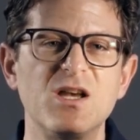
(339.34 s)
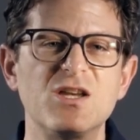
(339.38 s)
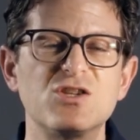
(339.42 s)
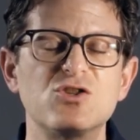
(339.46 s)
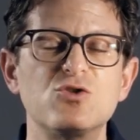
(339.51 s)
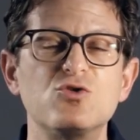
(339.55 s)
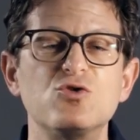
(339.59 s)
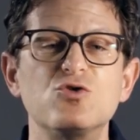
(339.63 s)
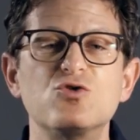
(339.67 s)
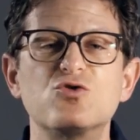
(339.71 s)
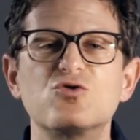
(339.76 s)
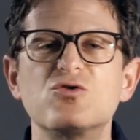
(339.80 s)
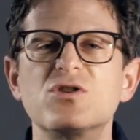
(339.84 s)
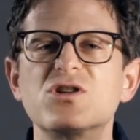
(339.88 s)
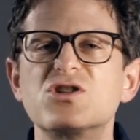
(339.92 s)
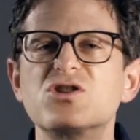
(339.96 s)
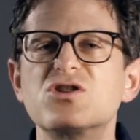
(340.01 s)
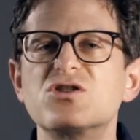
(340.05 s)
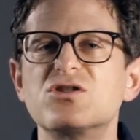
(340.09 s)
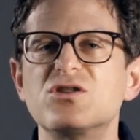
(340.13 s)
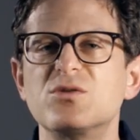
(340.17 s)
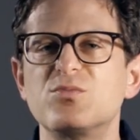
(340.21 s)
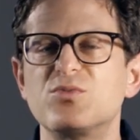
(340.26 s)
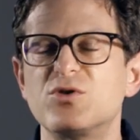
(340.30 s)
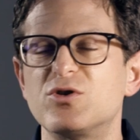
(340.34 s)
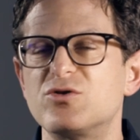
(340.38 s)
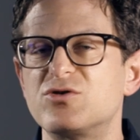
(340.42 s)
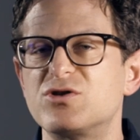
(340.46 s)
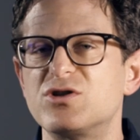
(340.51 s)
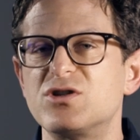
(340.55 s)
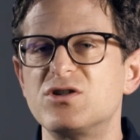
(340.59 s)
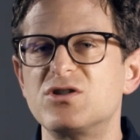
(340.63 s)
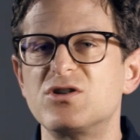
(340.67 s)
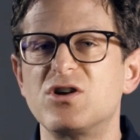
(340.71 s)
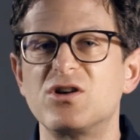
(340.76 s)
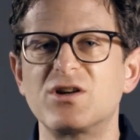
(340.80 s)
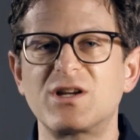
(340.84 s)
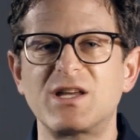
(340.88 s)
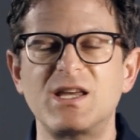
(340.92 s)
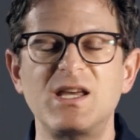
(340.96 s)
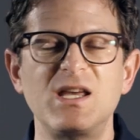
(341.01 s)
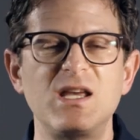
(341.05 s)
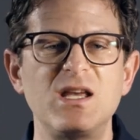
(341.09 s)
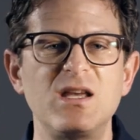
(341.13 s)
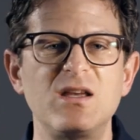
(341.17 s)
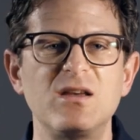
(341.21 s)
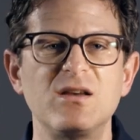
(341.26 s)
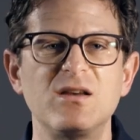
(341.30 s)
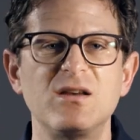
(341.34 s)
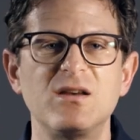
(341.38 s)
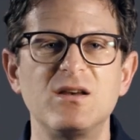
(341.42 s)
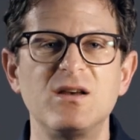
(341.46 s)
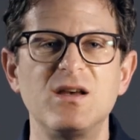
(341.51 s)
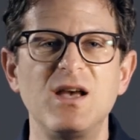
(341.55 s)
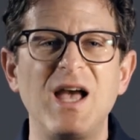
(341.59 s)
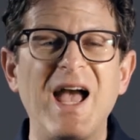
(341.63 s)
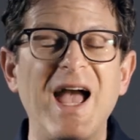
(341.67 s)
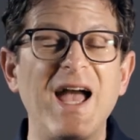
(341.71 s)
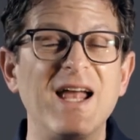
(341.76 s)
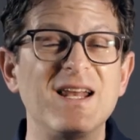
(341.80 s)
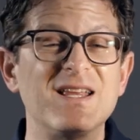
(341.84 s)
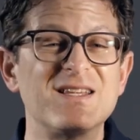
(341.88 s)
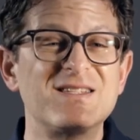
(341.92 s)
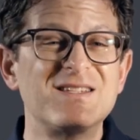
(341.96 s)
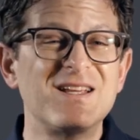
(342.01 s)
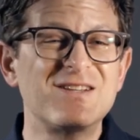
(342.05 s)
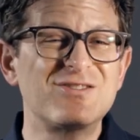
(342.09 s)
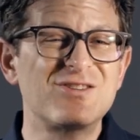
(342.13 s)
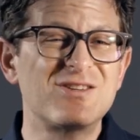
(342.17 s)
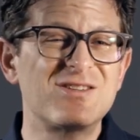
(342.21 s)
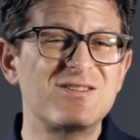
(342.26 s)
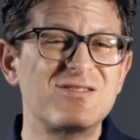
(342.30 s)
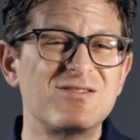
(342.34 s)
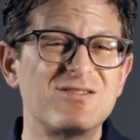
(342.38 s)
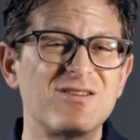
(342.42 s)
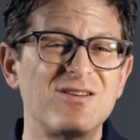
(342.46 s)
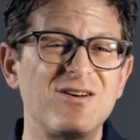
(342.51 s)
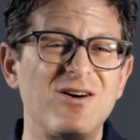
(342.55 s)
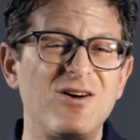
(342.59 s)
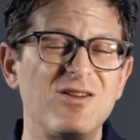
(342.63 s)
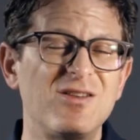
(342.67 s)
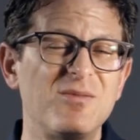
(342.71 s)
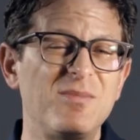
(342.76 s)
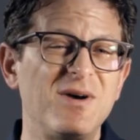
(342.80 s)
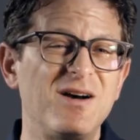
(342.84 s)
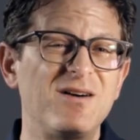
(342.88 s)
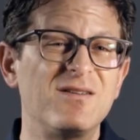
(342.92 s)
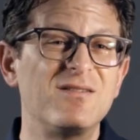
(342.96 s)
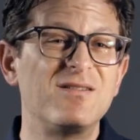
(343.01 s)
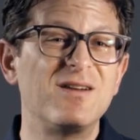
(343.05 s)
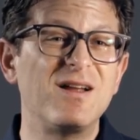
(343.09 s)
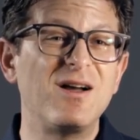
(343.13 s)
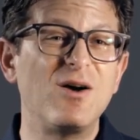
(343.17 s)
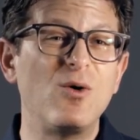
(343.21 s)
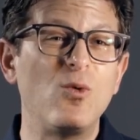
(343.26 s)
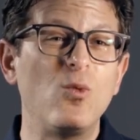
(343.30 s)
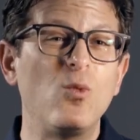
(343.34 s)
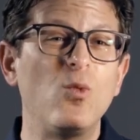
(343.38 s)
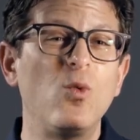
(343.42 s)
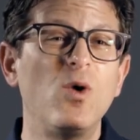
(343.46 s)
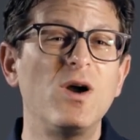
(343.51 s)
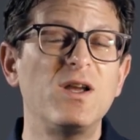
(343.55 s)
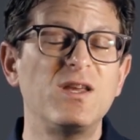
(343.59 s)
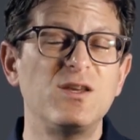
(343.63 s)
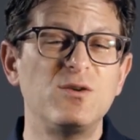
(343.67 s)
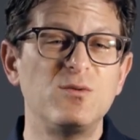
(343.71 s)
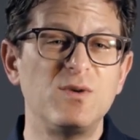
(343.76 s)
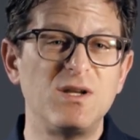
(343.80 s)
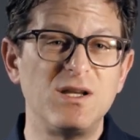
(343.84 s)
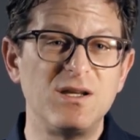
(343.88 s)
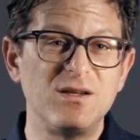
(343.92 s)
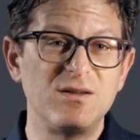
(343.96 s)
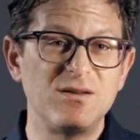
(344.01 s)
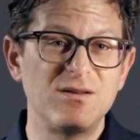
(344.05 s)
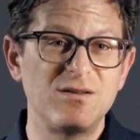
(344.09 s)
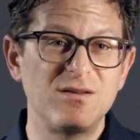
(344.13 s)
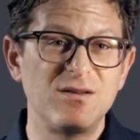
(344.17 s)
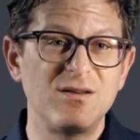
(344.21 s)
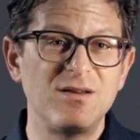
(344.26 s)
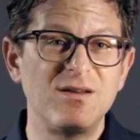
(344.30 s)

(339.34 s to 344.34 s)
So, nutritional approaches are key, and it's not just all about what you eat,